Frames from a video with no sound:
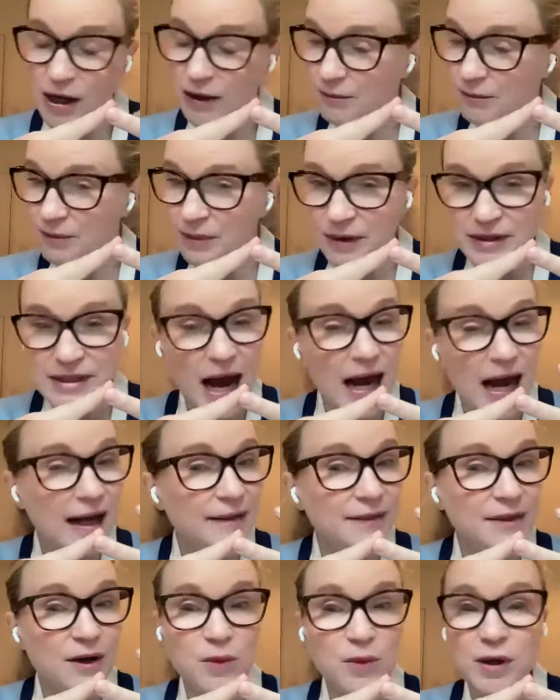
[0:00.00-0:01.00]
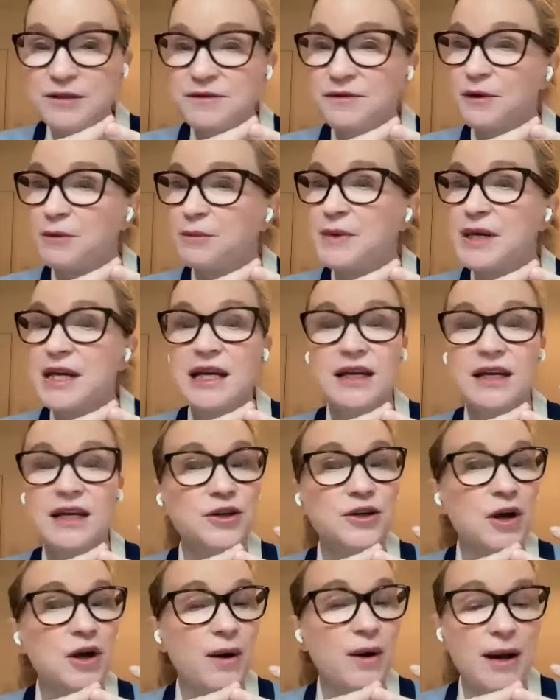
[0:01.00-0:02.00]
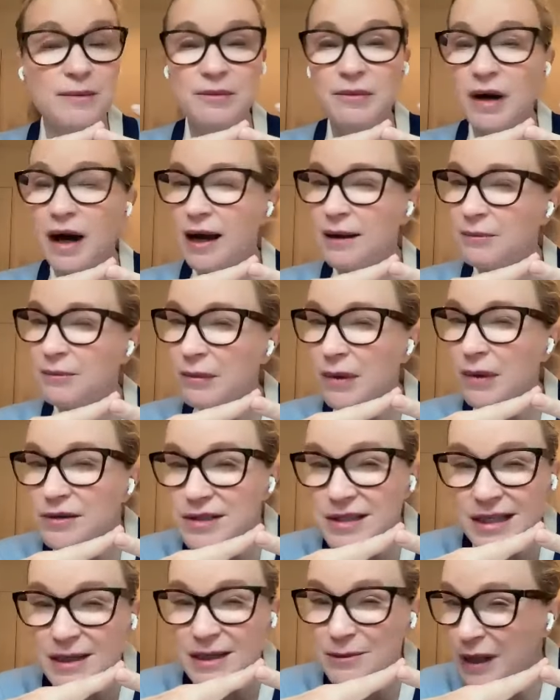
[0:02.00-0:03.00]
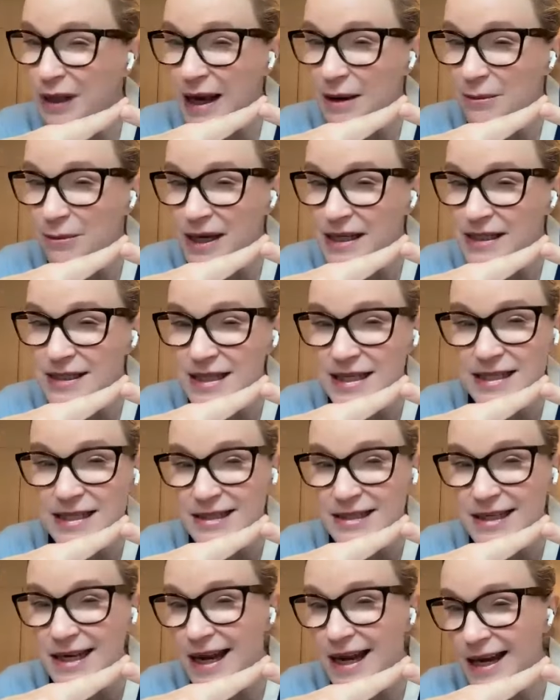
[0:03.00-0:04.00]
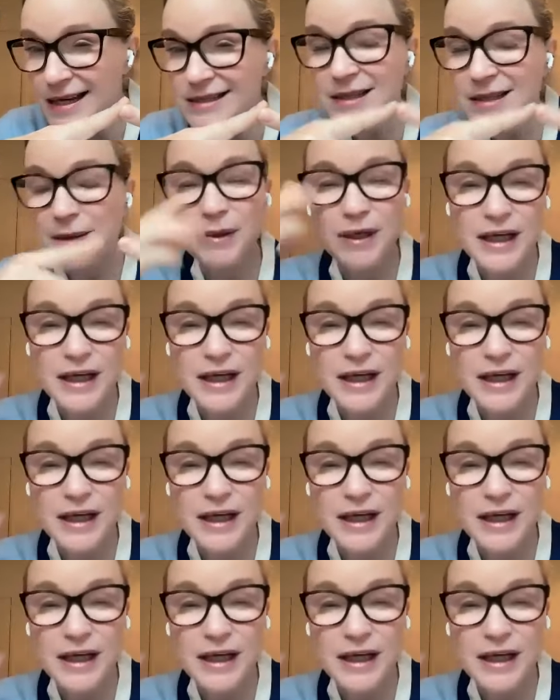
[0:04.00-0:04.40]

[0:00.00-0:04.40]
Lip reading: a diet that works for me, you know, I'm mostly plant-based these days.